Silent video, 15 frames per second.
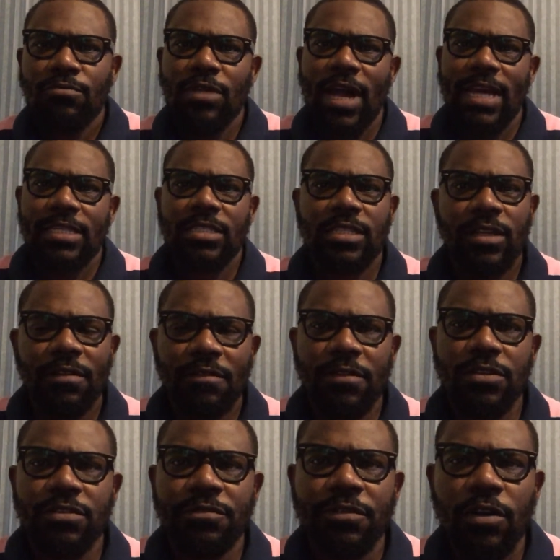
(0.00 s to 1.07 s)
Right.
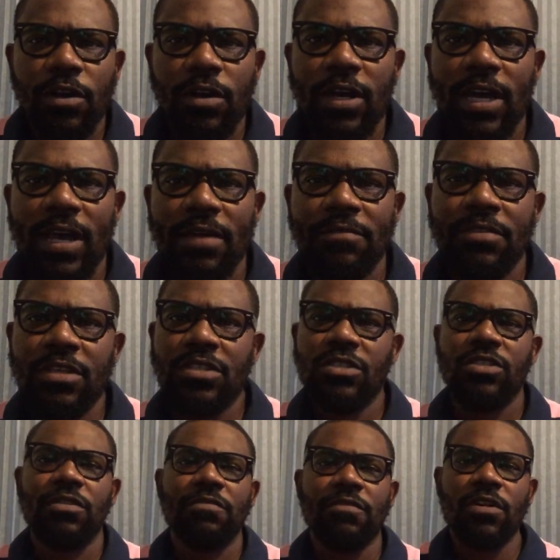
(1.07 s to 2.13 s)
First of all, if this
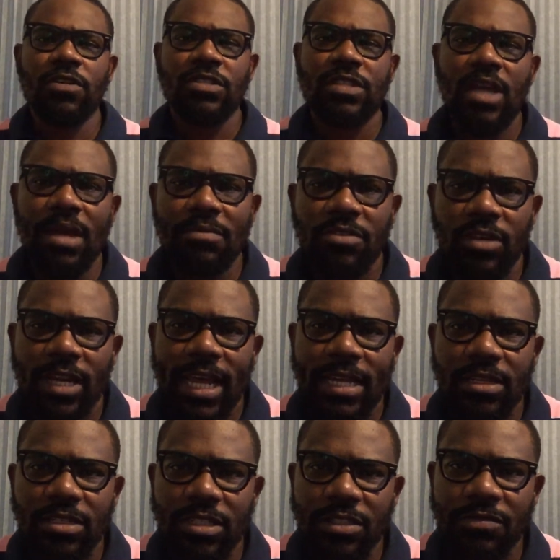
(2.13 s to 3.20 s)
is your first time, if you
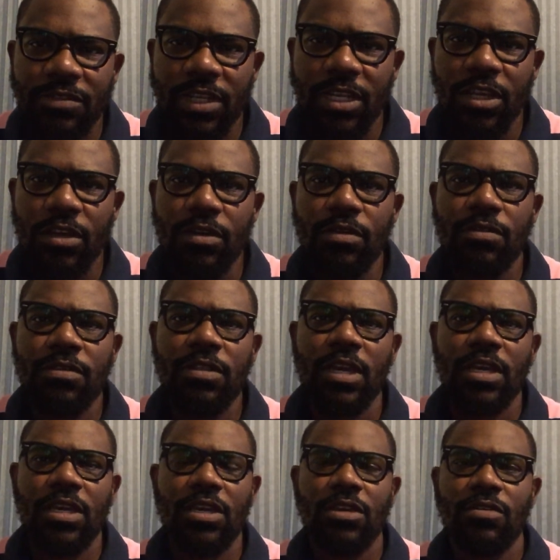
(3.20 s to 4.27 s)
land on this video,
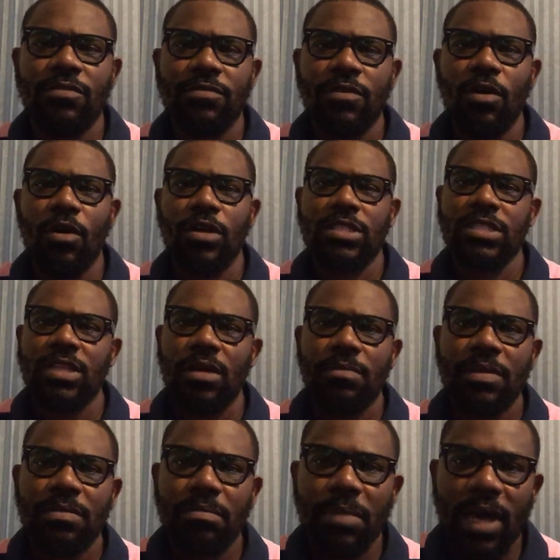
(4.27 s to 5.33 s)
thank you for
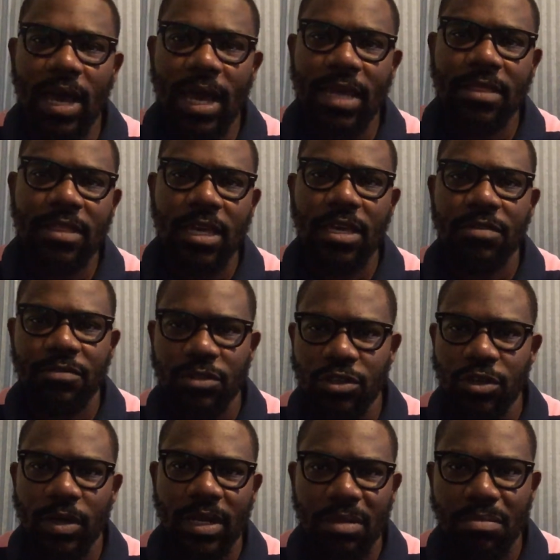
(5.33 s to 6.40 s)
stopping by. Thank you for
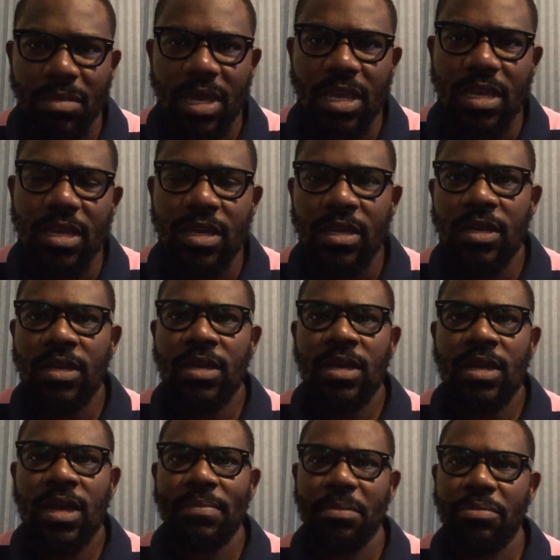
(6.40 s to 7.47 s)
joining me.
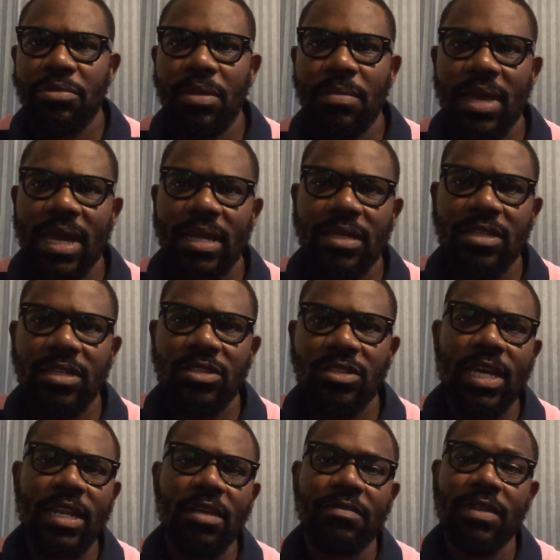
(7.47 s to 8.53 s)
I'm the brain behind this
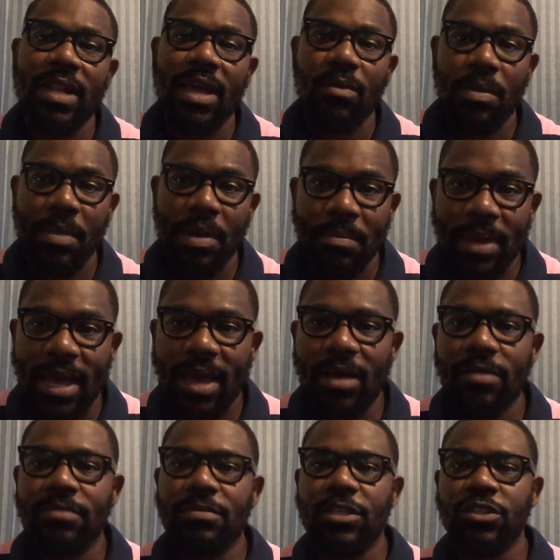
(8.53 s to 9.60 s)
channel. If you like what I'm
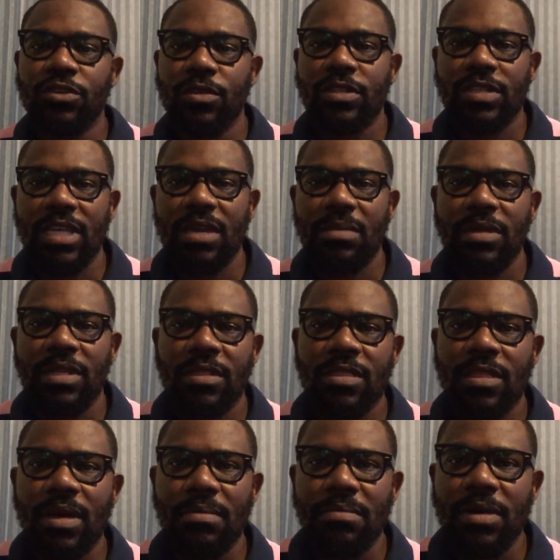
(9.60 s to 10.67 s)
about, be sure to give me
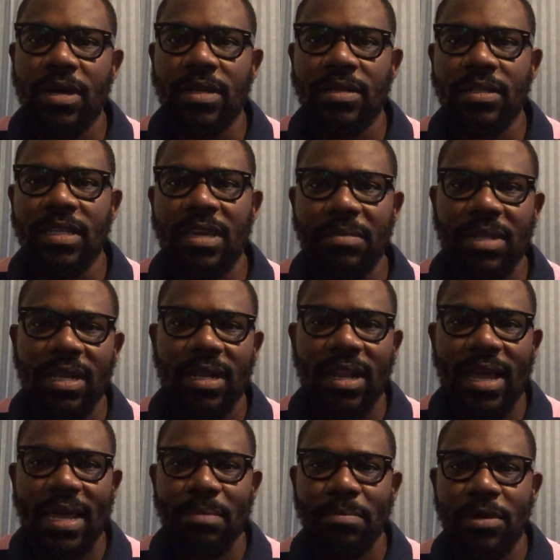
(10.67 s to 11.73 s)
the thumb button, give me the
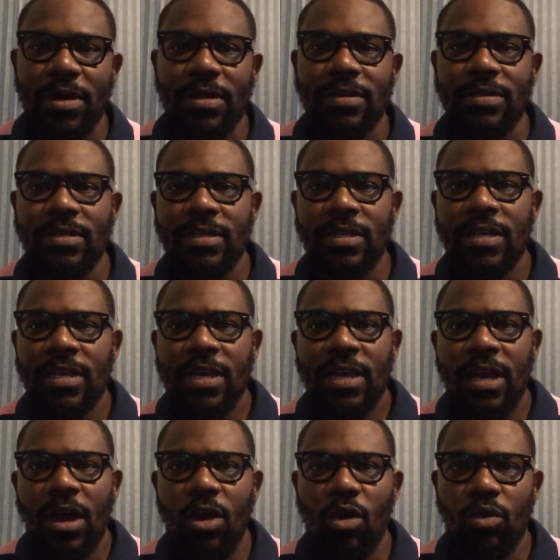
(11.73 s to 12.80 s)
like button.
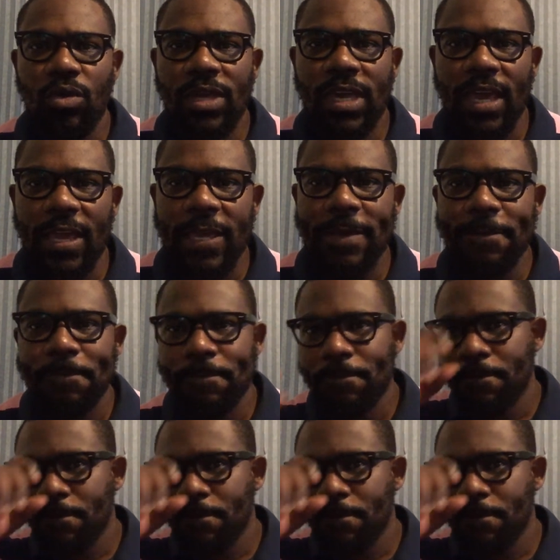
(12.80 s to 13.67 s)
Okay.